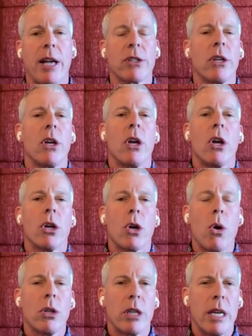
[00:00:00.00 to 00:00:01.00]
gas.
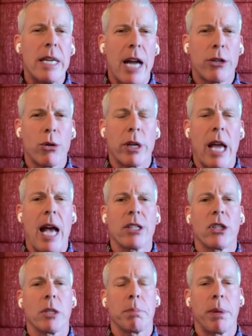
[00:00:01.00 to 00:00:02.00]
Natural
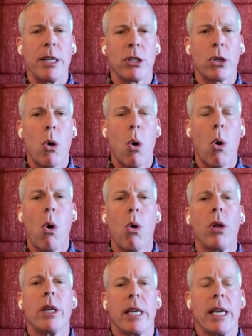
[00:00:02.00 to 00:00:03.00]
gas displaced
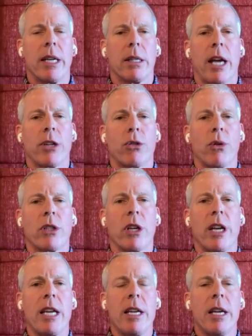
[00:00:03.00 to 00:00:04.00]
coal in
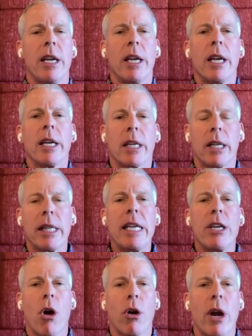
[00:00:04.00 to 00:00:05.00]
electricity,
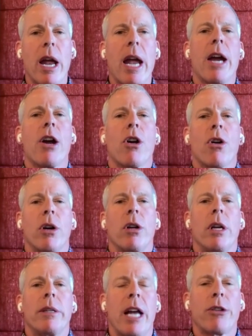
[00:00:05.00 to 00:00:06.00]
cleaned our air.
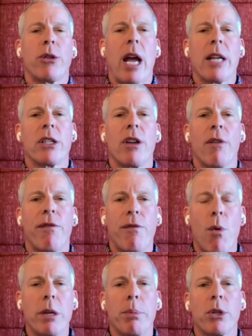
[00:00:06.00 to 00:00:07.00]
Natural gas is now
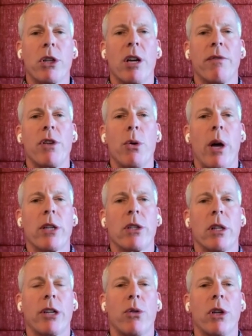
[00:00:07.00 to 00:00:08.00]
40% of
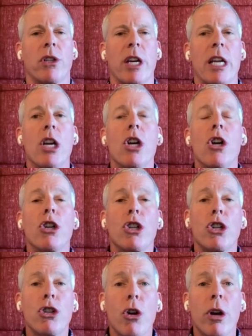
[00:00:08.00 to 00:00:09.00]
US electricity,
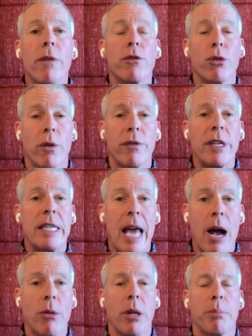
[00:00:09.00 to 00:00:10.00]
should have driven
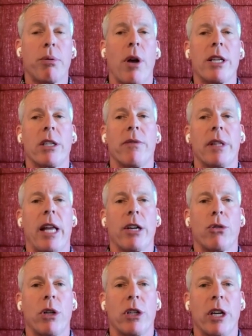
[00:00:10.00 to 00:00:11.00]
down the price of
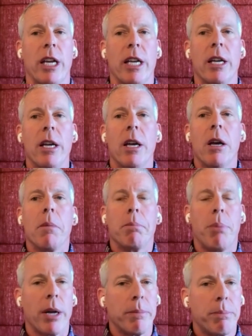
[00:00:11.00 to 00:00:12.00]
electricity,
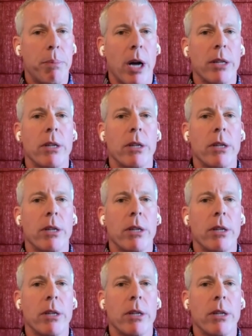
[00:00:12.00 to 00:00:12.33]
but